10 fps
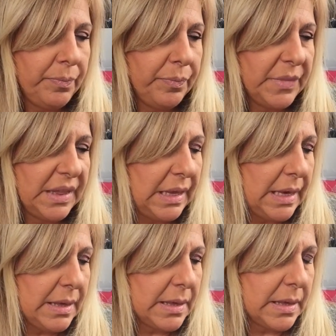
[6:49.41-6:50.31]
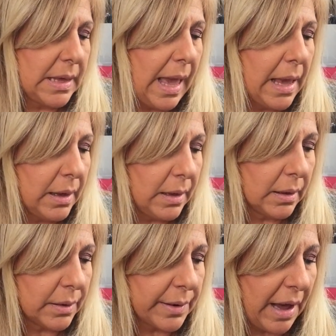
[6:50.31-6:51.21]
This egg
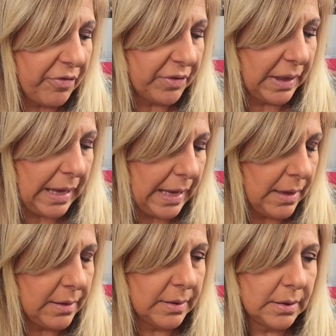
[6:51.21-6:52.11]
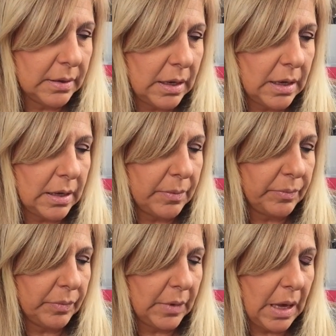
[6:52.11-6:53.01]
craft kit
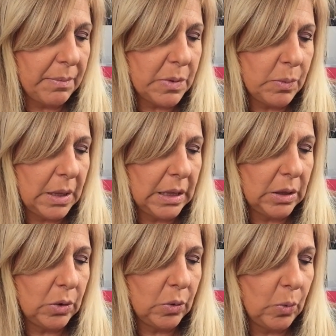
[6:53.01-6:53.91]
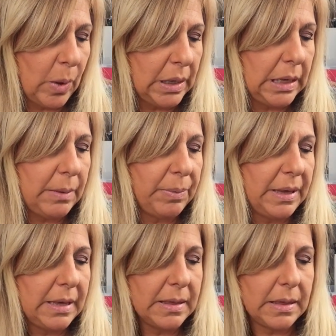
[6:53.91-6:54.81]
comes with 20
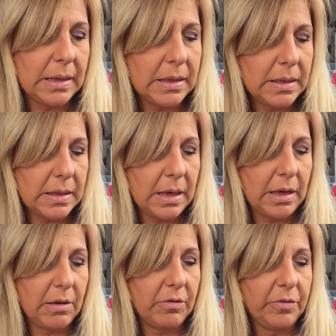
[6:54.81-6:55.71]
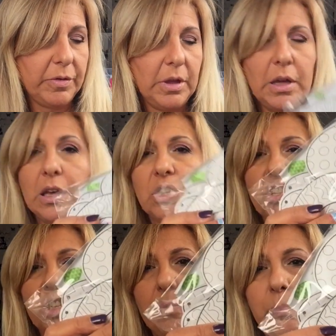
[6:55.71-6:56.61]
pieces of
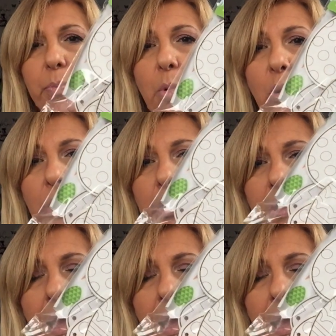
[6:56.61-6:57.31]
chipboard